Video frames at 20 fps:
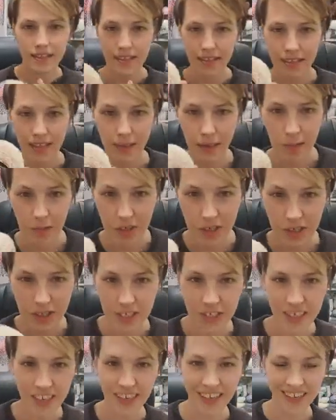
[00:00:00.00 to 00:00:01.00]
this
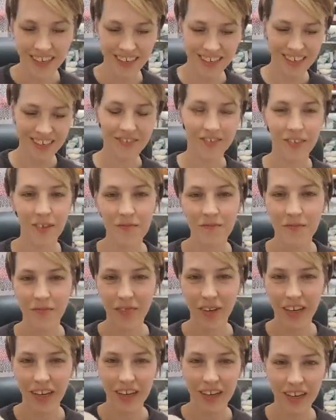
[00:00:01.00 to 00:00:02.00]
much of the
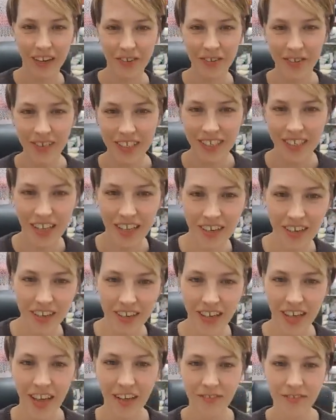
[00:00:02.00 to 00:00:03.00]
contrast color
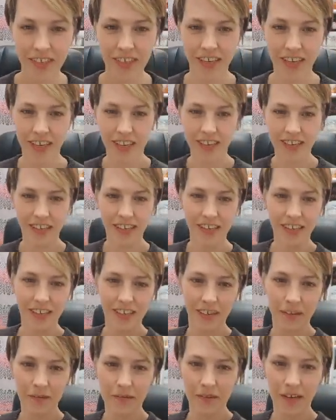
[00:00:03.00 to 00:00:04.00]
left and a
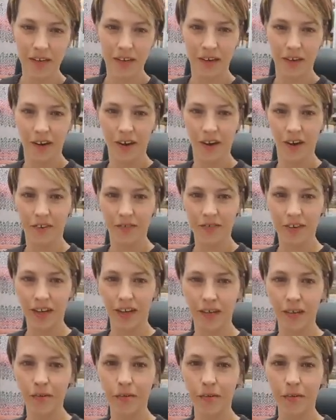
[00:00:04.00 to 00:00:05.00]
little bit of
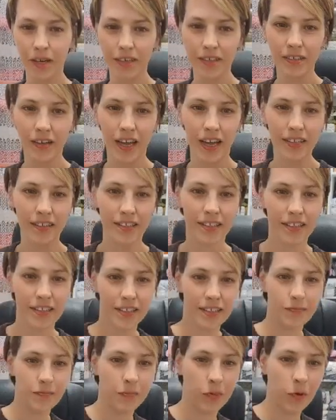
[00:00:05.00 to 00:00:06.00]
color work to add to
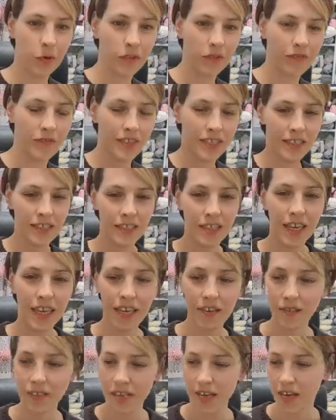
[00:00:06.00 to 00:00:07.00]
both of the
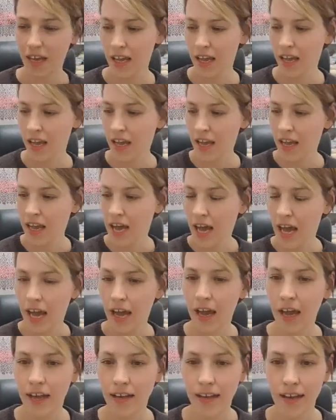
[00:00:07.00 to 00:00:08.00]
sleeves.
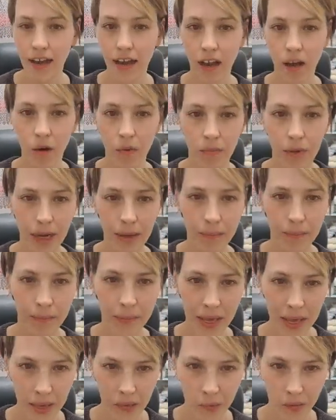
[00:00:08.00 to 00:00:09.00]
Now my
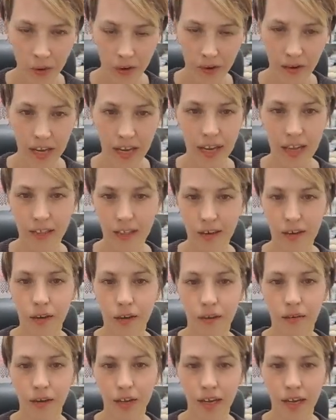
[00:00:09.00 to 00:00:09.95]
big worry though